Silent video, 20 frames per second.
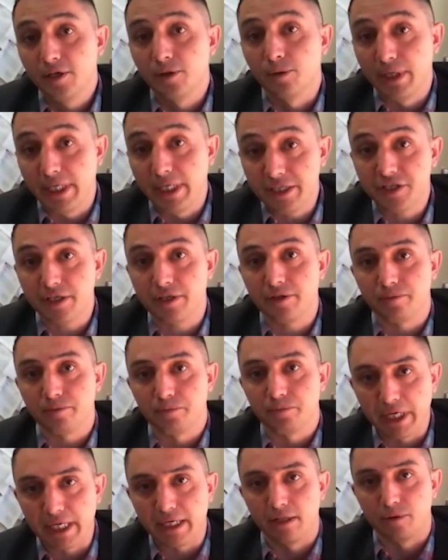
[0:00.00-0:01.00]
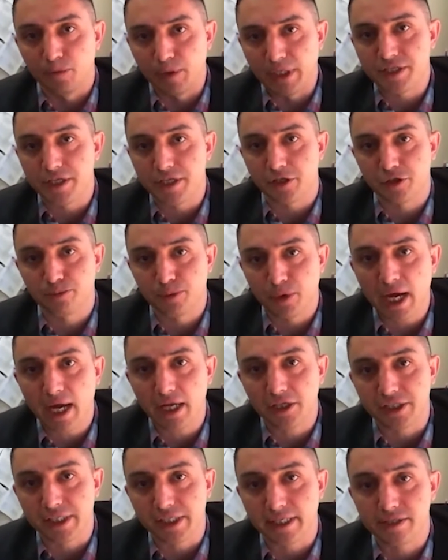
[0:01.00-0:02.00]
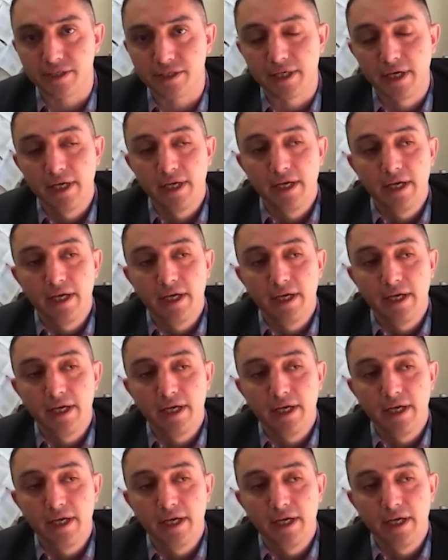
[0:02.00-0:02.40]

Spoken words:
real research projects.